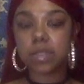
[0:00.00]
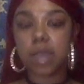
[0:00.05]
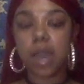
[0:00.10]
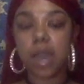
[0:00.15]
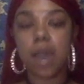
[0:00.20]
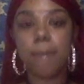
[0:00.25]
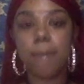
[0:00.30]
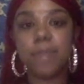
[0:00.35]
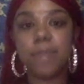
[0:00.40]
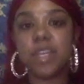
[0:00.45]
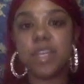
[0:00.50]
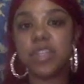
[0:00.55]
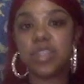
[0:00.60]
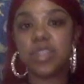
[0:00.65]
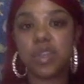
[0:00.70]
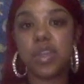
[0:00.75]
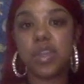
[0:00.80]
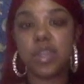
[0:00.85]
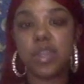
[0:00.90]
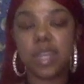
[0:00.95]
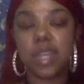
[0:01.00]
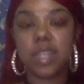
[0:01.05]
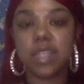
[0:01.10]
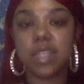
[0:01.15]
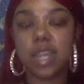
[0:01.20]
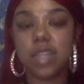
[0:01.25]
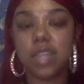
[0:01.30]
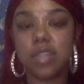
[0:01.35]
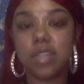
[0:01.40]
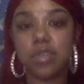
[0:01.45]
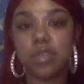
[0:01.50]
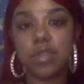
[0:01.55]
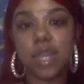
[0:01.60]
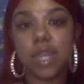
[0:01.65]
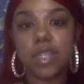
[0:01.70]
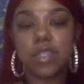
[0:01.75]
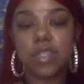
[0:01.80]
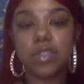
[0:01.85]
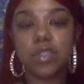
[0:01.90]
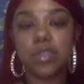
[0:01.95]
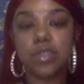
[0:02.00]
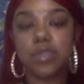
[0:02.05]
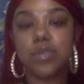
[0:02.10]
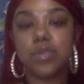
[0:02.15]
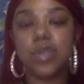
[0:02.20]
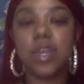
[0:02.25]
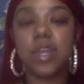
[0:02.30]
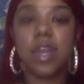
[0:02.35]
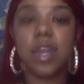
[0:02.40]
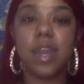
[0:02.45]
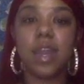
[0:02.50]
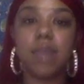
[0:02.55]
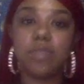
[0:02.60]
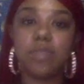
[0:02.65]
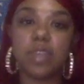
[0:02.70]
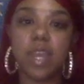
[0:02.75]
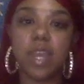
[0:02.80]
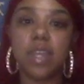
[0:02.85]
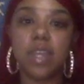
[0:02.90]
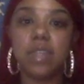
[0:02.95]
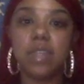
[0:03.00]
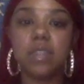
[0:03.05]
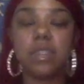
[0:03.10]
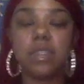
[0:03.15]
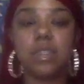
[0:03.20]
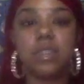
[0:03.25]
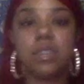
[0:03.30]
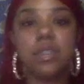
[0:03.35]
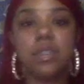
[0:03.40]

Um, there's certain things that I do like to do, and I am trying to